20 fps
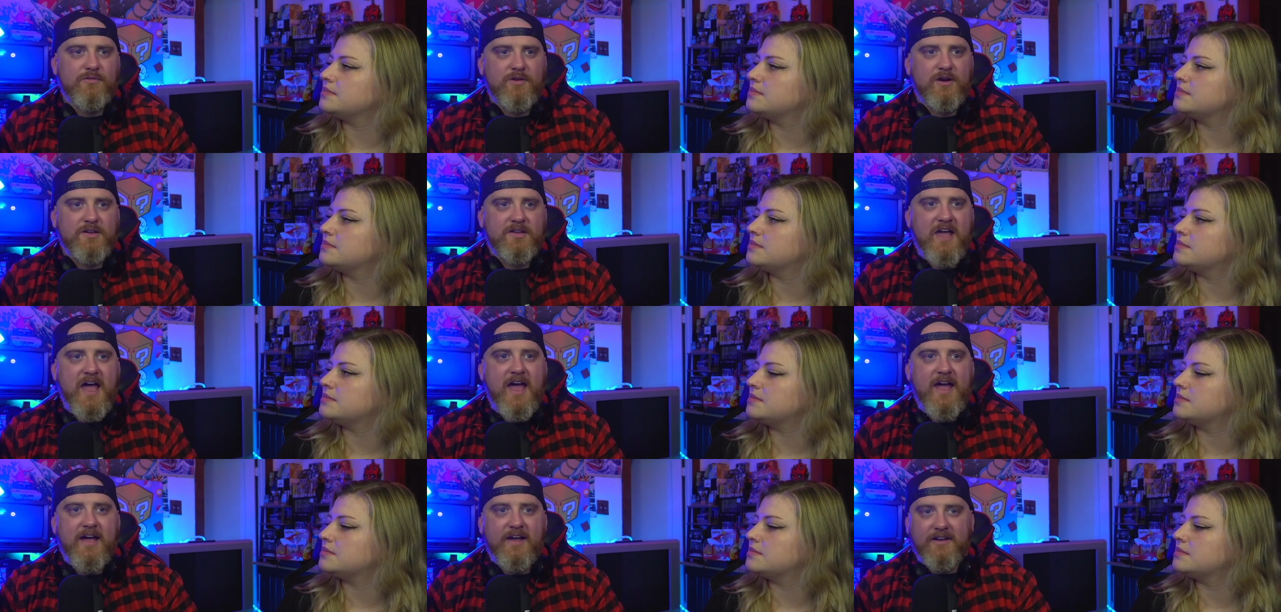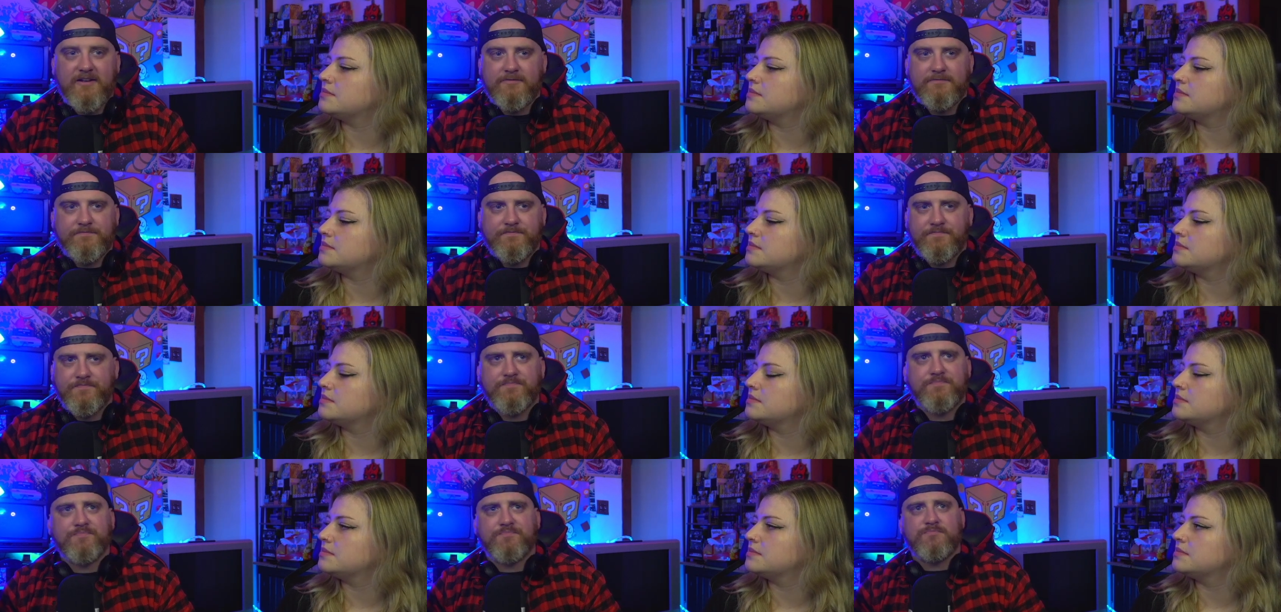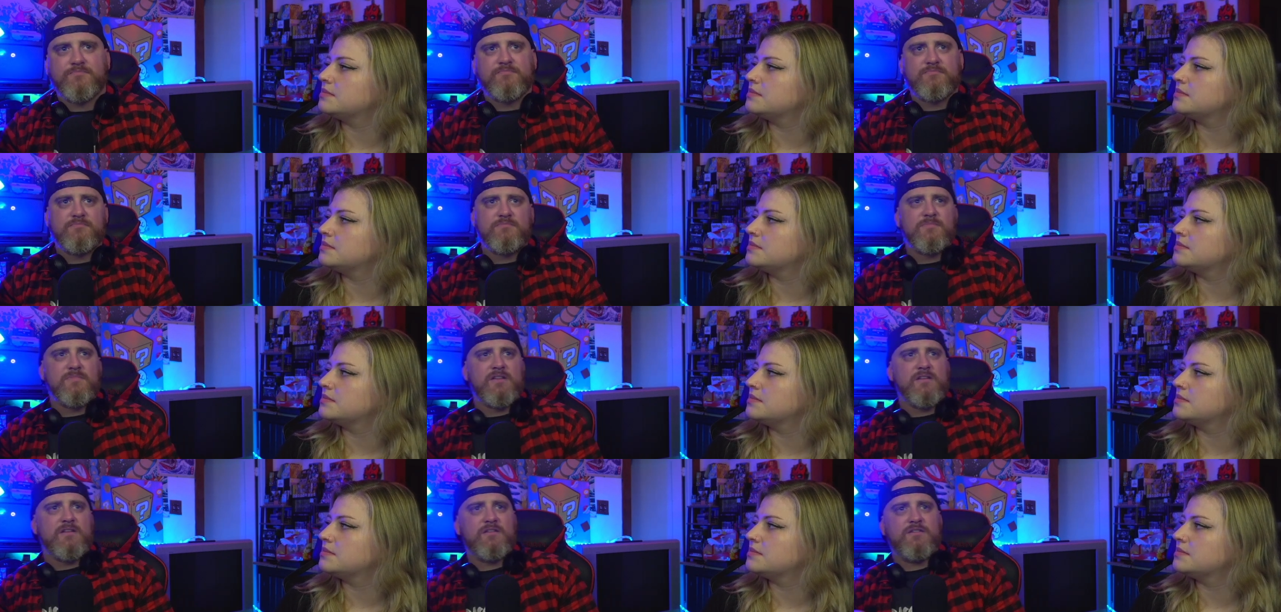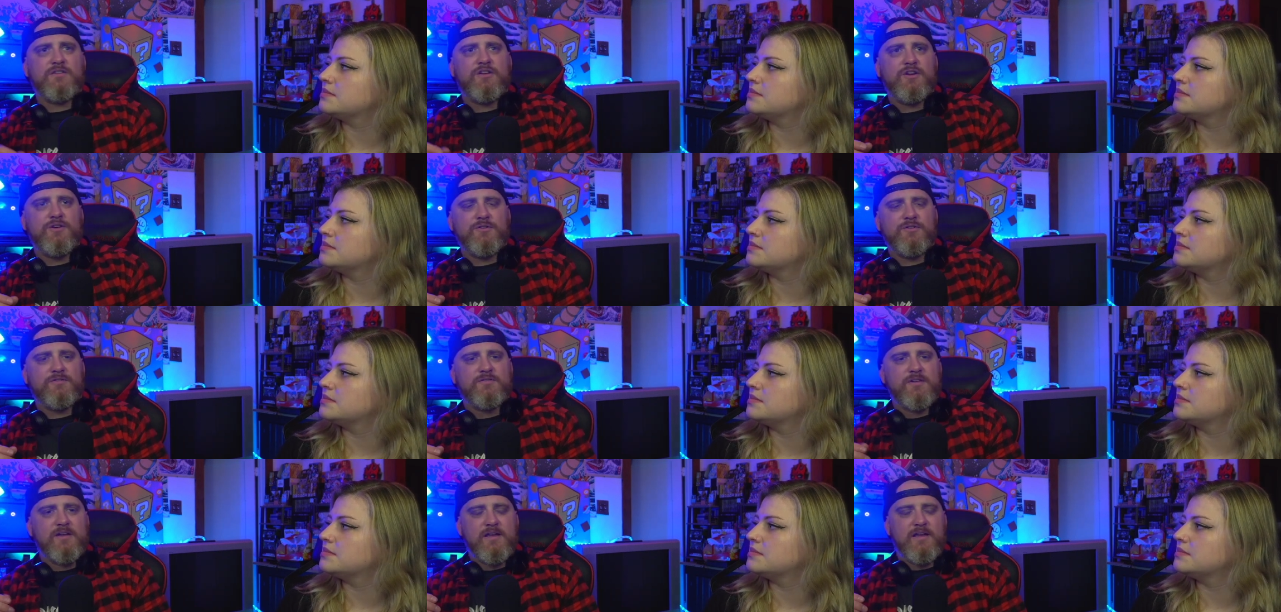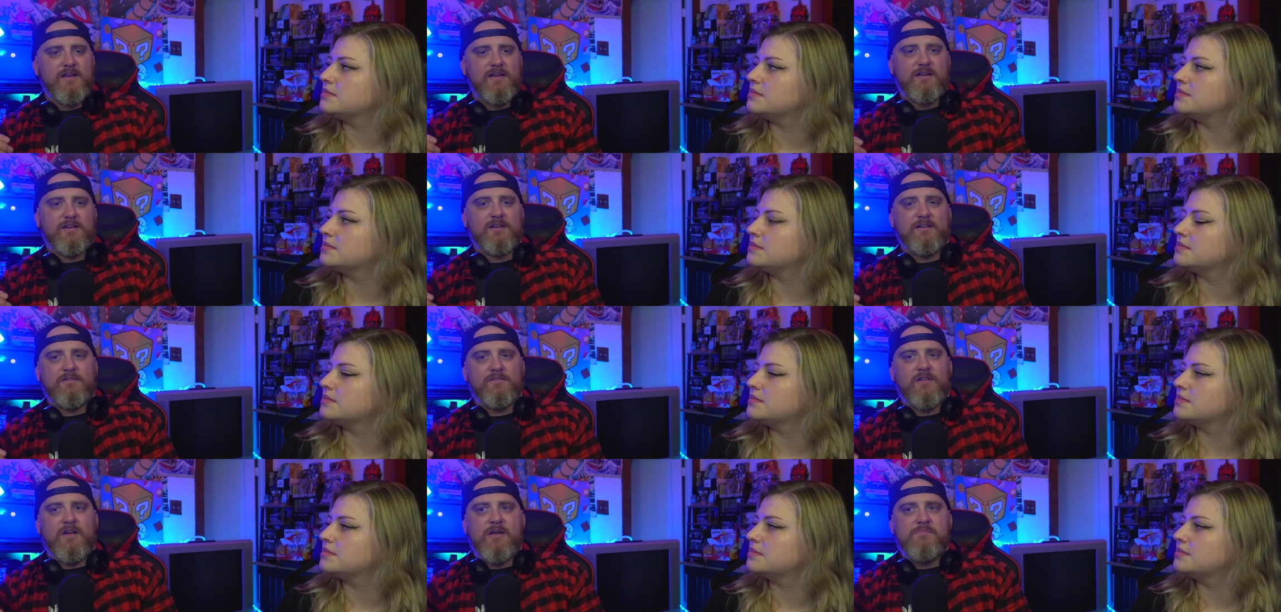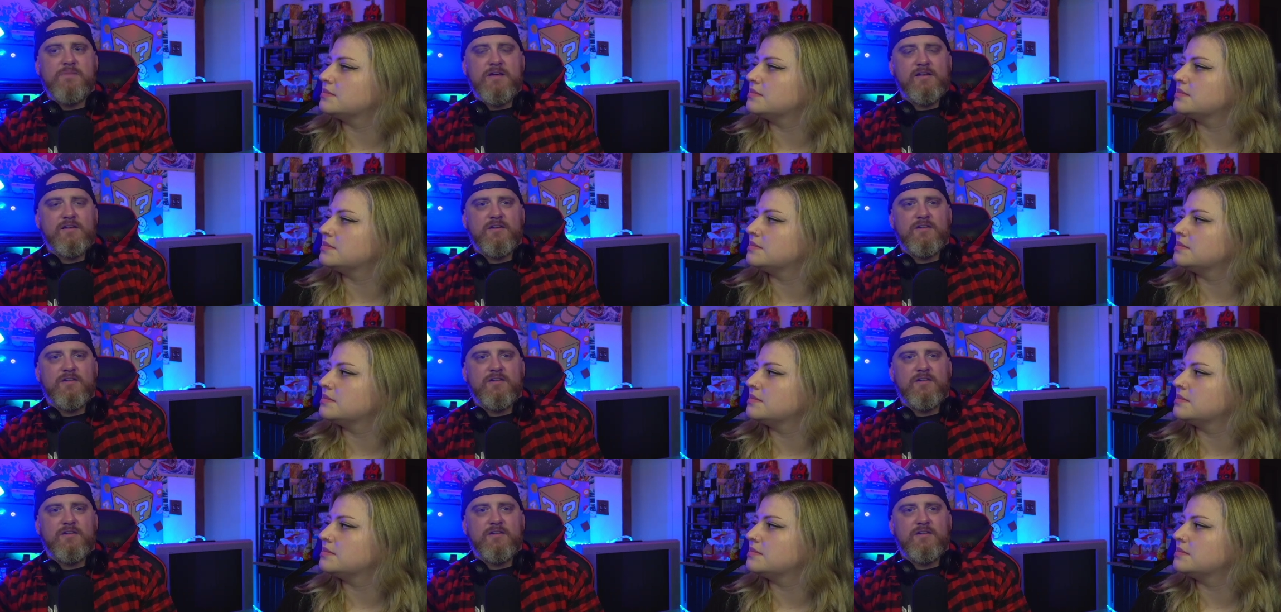Speaker 1: gag, dude. I mean,